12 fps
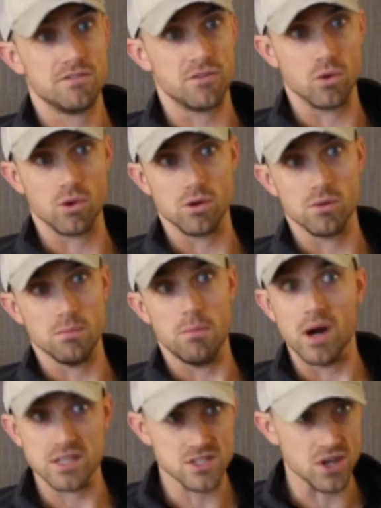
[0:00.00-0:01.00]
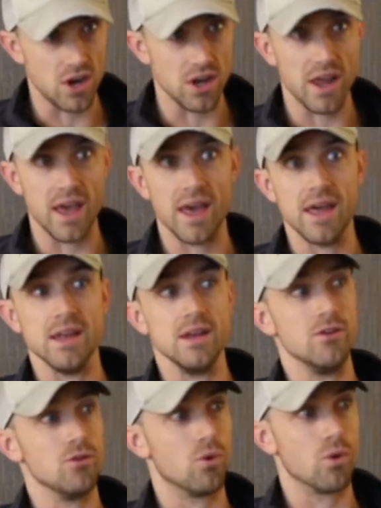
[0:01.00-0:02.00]
for months on
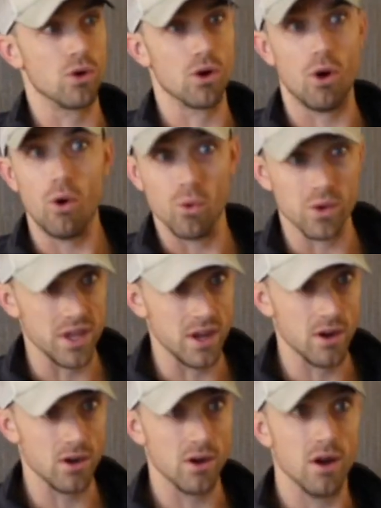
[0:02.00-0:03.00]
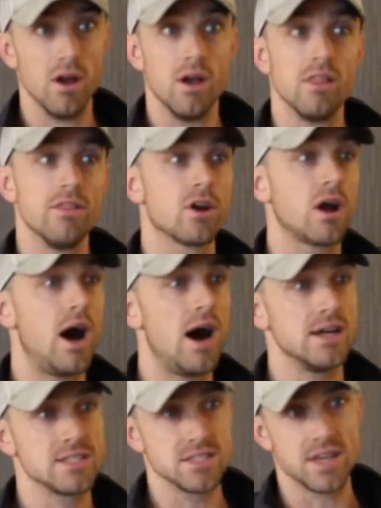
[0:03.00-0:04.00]
end or a whole year. They're
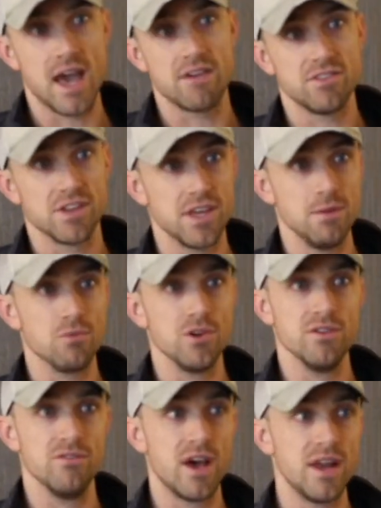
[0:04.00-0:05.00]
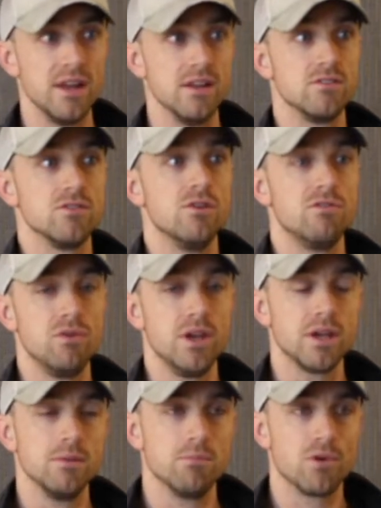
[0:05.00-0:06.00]
constantly having to keep reinventing. And so if
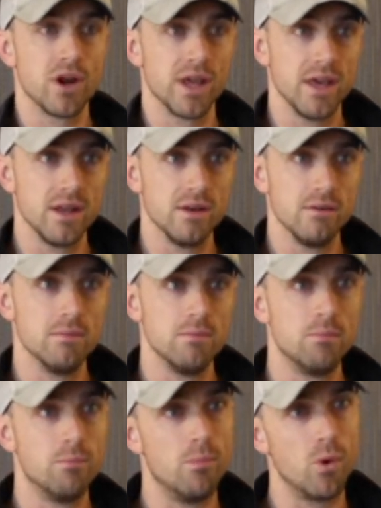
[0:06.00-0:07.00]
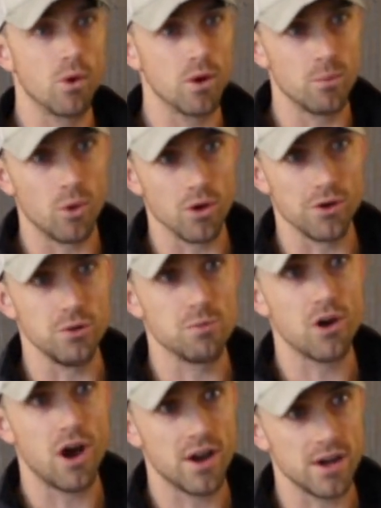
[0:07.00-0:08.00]
we can bring in more and more new
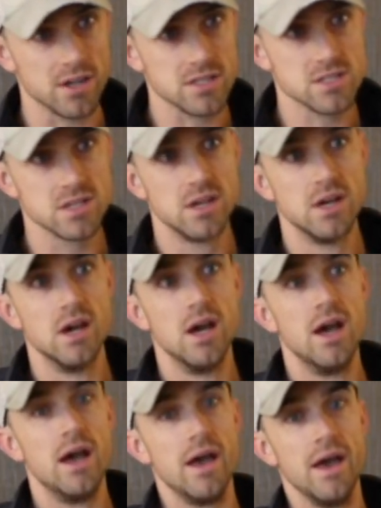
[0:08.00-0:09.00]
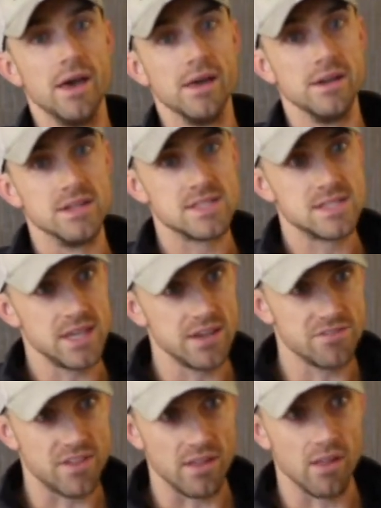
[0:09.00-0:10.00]
products and see
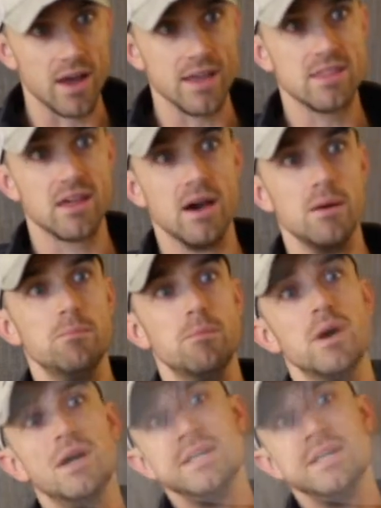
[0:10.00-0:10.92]
if they like them,